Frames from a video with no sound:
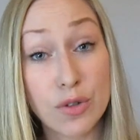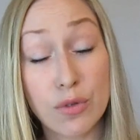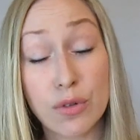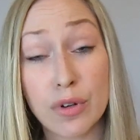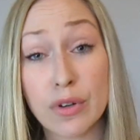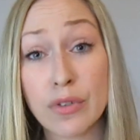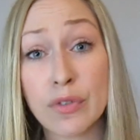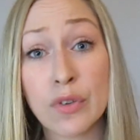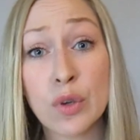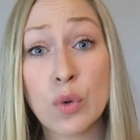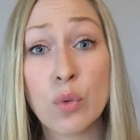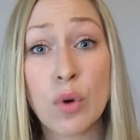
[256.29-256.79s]
or
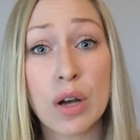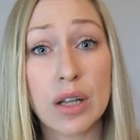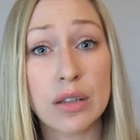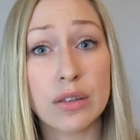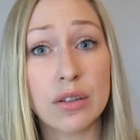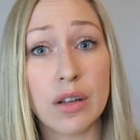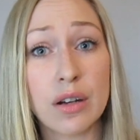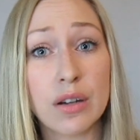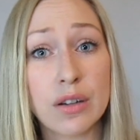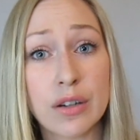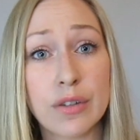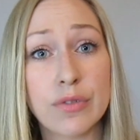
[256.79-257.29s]
if you want
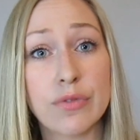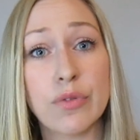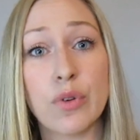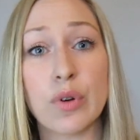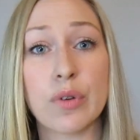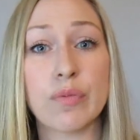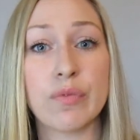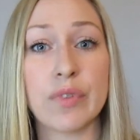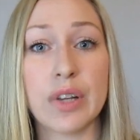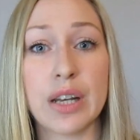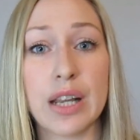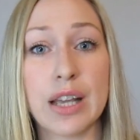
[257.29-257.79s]
longer
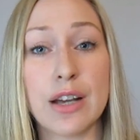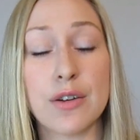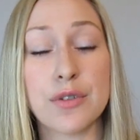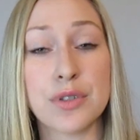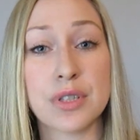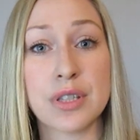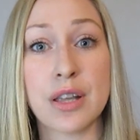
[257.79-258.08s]
form videos,